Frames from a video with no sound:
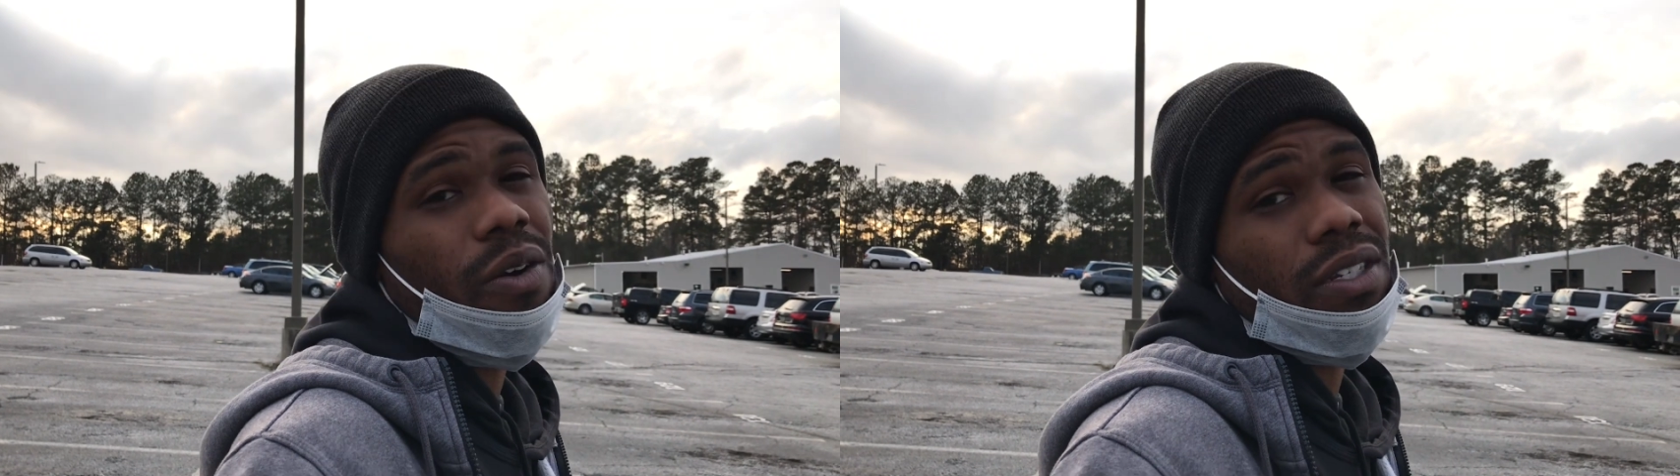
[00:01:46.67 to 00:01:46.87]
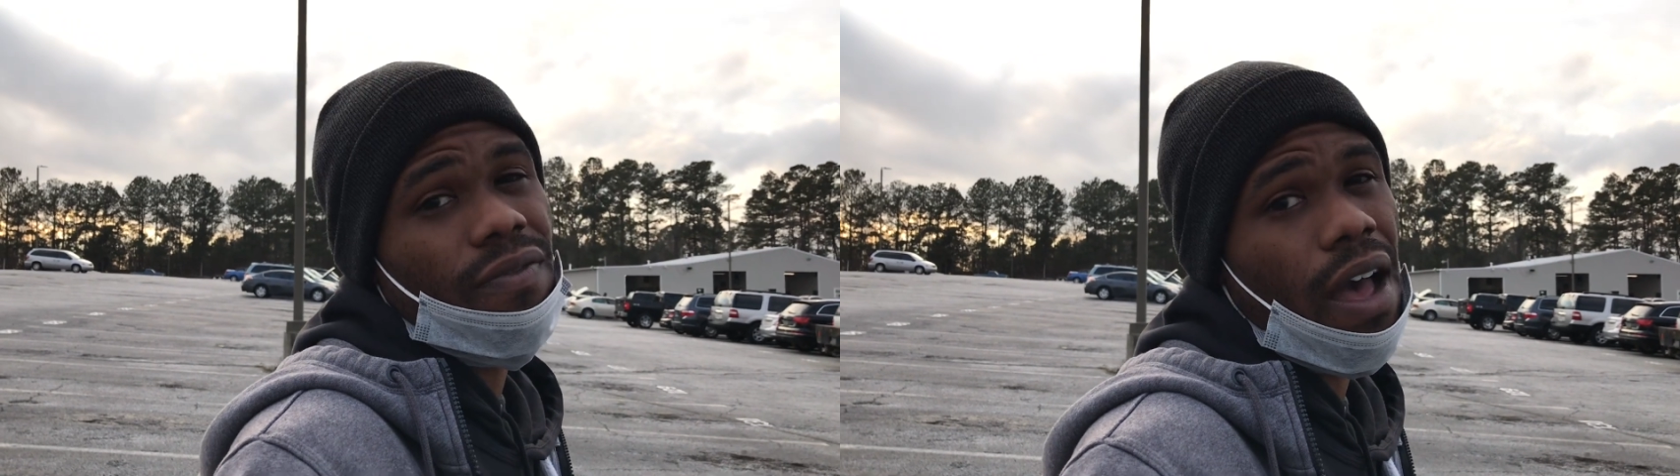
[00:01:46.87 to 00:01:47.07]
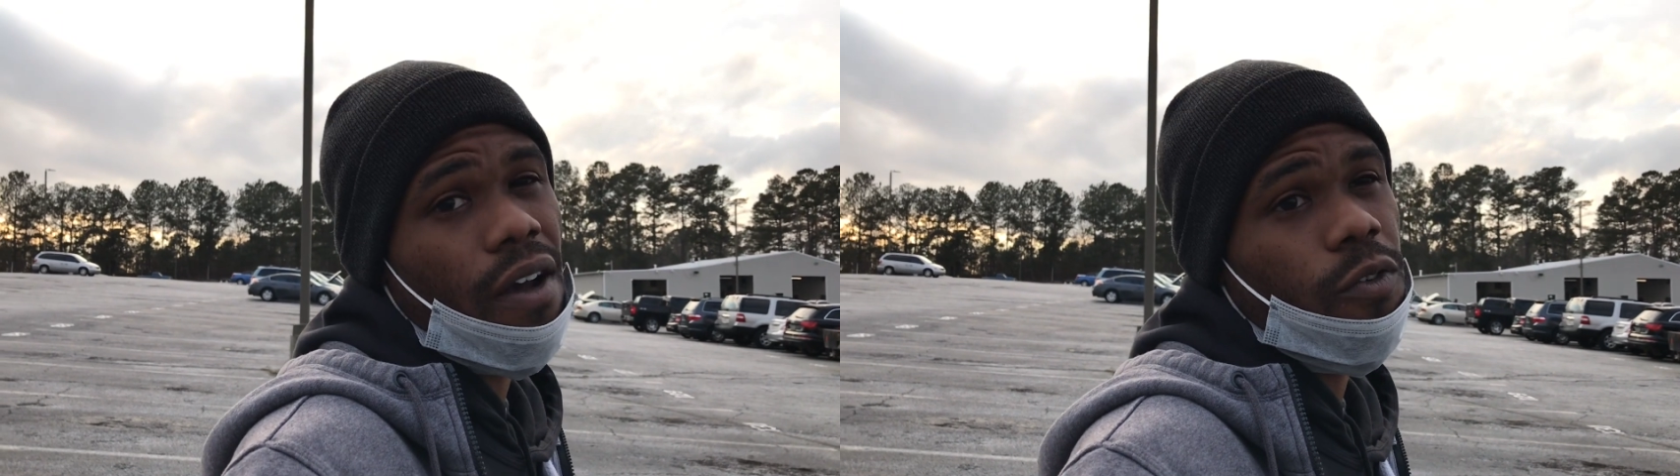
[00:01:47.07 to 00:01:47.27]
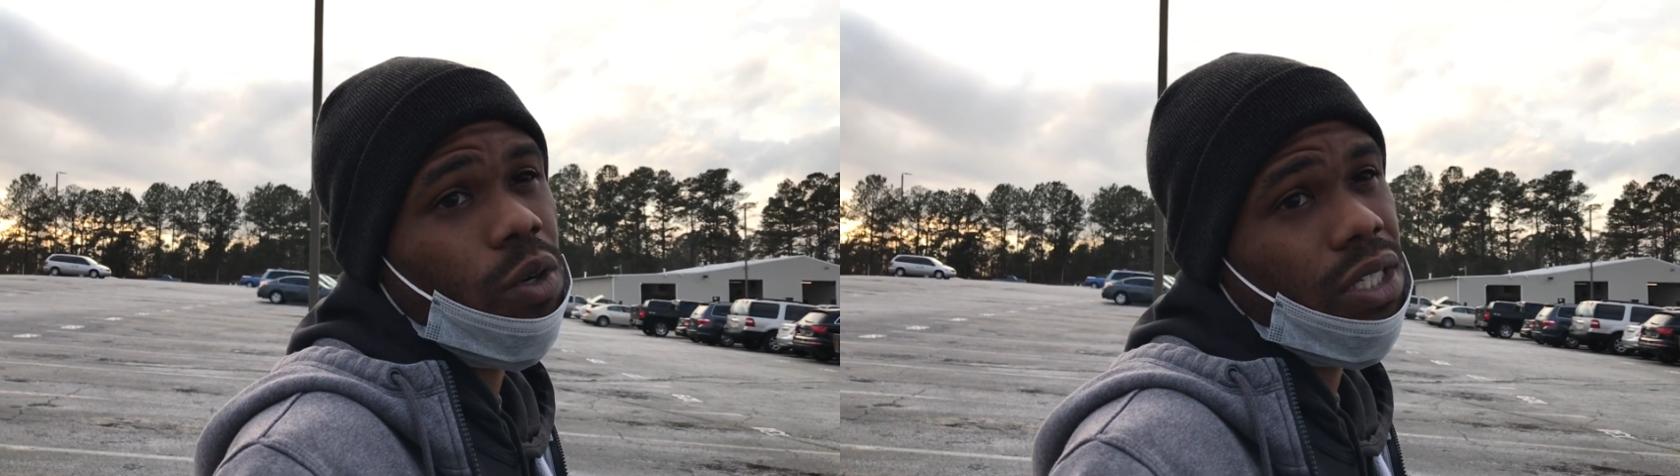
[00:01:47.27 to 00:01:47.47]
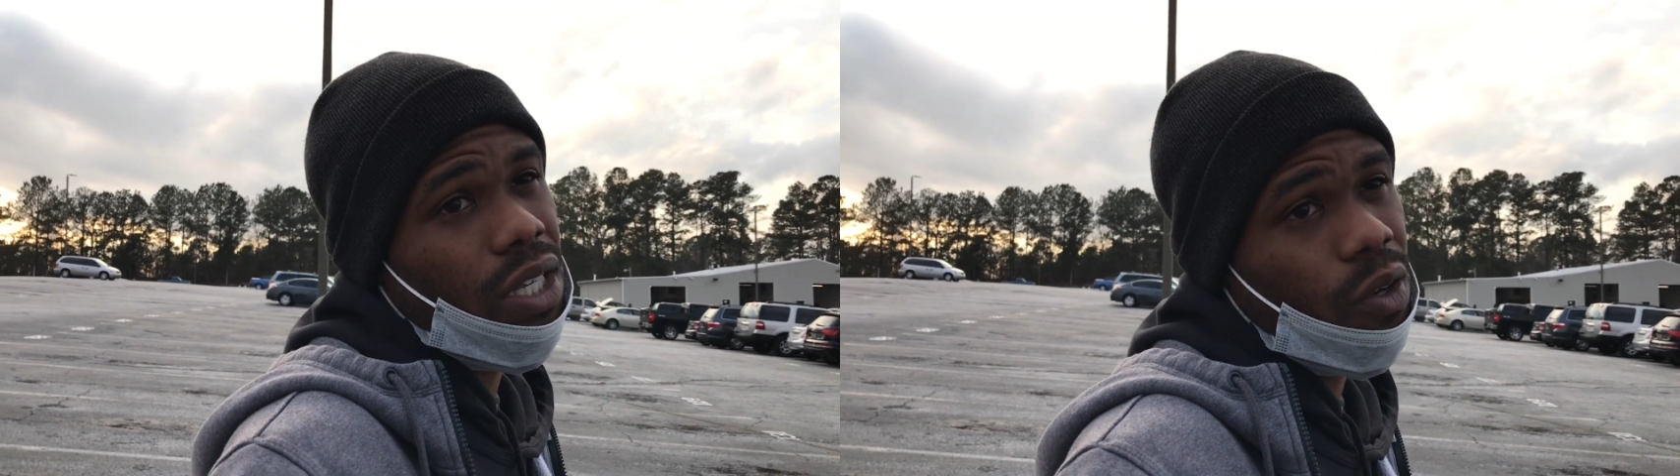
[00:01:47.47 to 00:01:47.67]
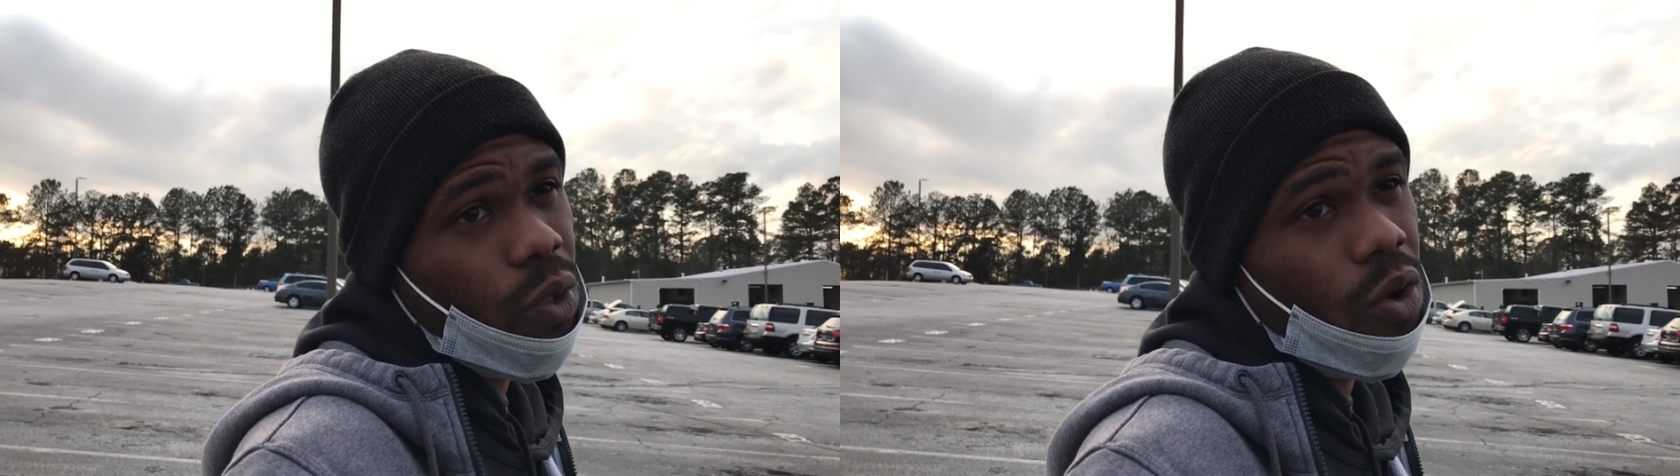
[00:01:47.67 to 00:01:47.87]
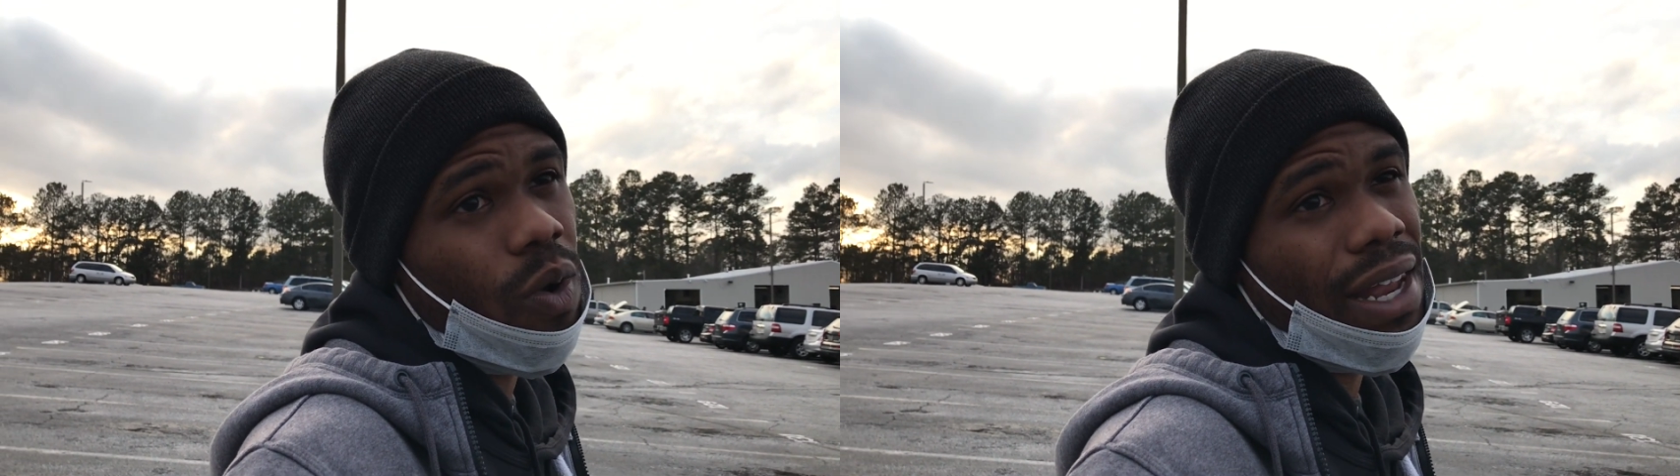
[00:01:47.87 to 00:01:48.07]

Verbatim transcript: It's 5:14. We going